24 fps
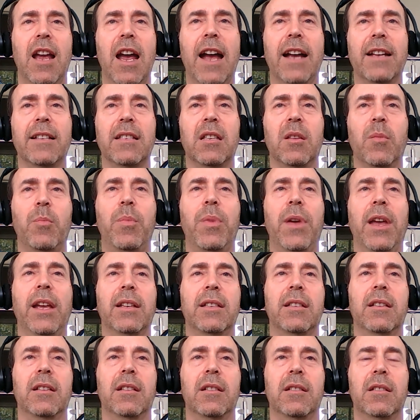as the
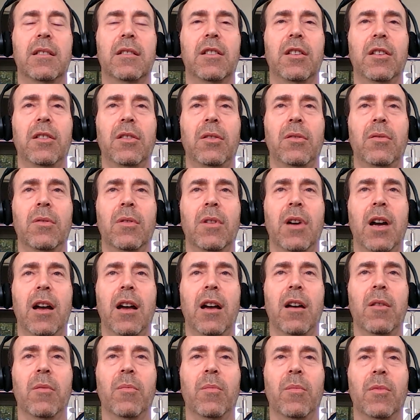basis to
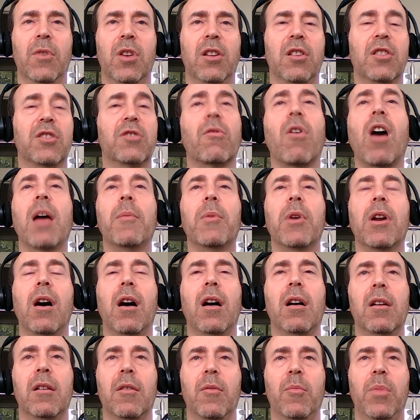describe it
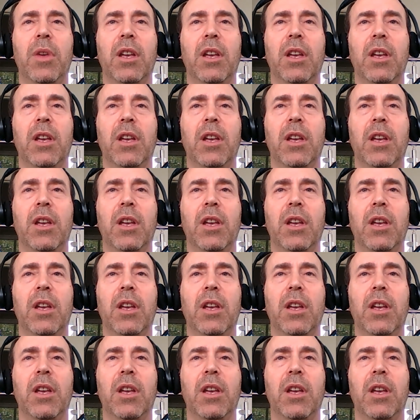all,